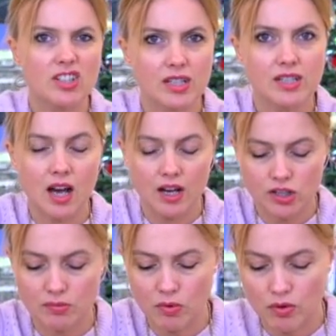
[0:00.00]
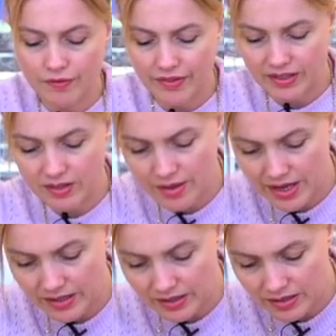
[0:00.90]
just a touch more of this, I
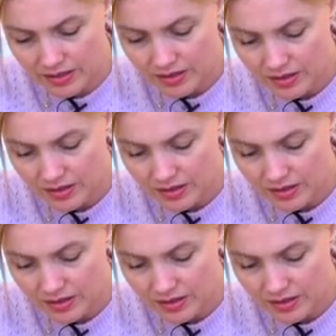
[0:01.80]
think.